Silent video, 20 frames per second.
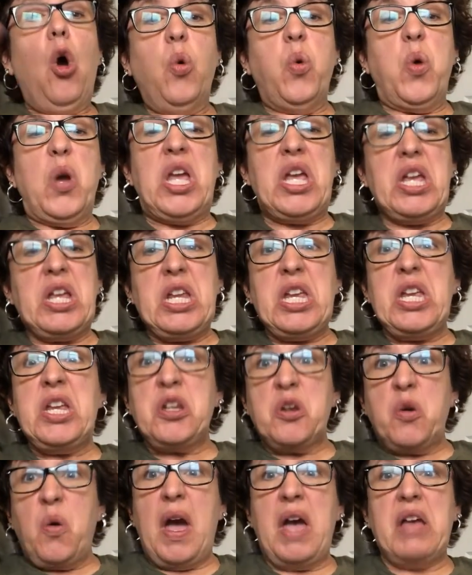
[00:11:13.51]
We need
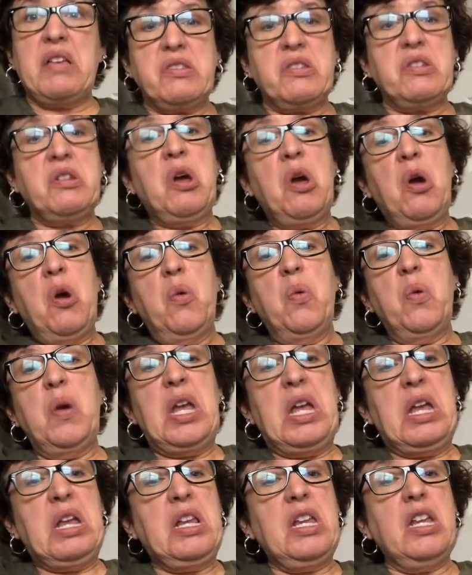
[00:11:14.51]
a quest.
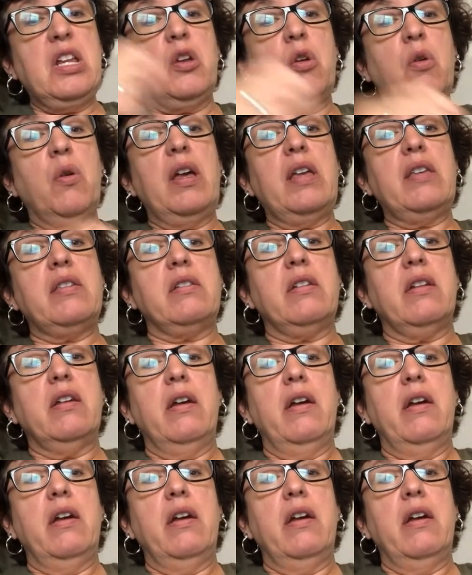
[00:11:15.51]
We need a quest.